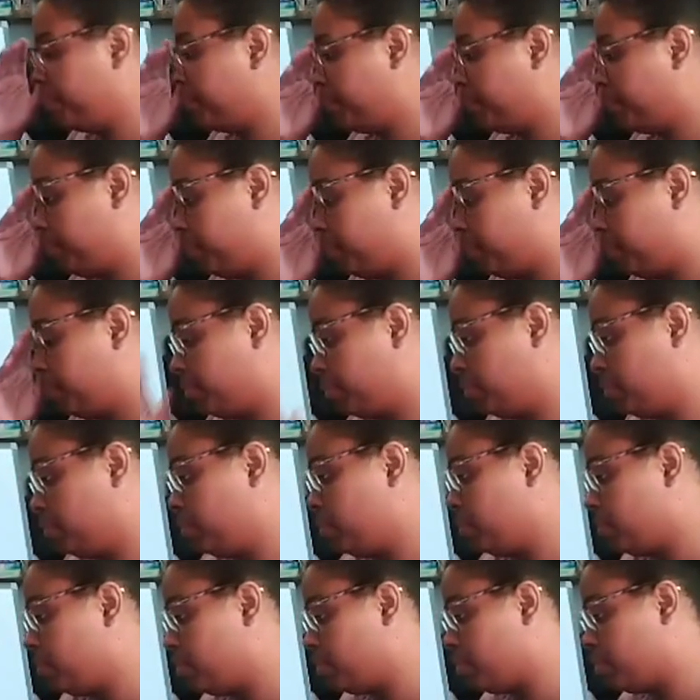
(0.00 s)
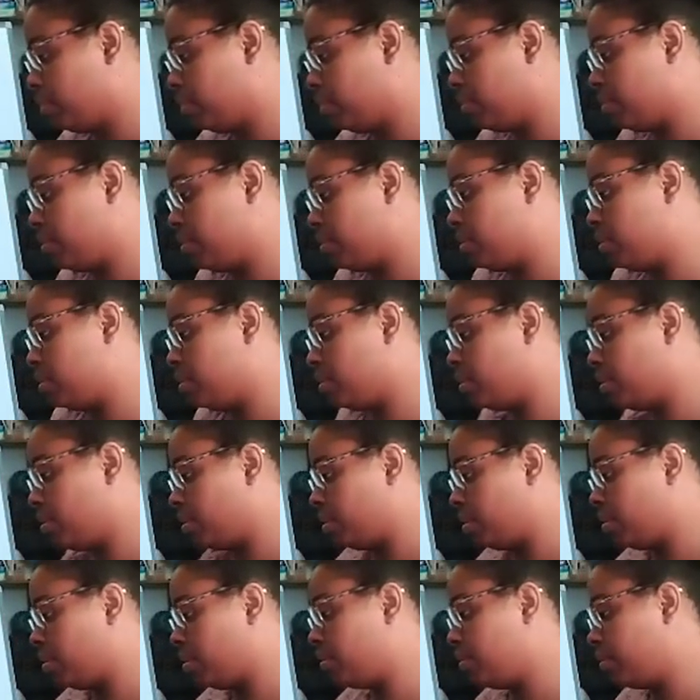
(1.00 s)
Thank you, Jesus, for dying on the
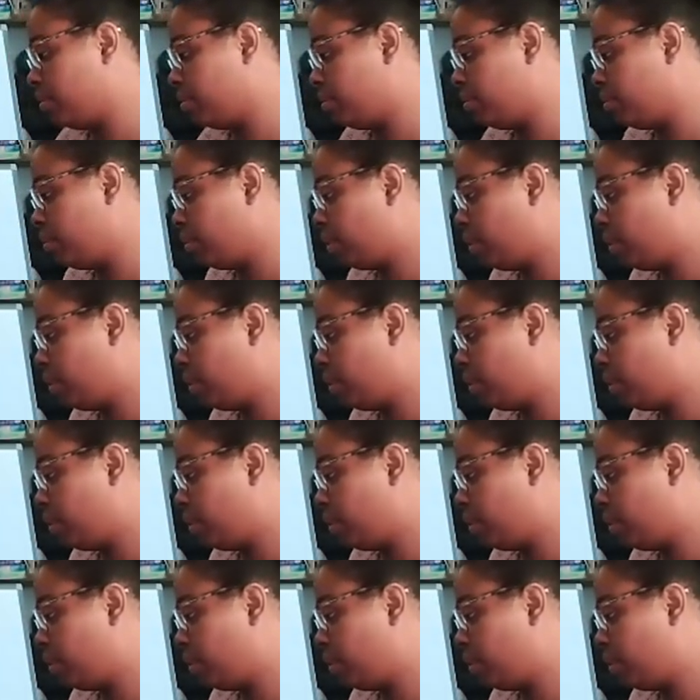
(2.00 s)
cross for us.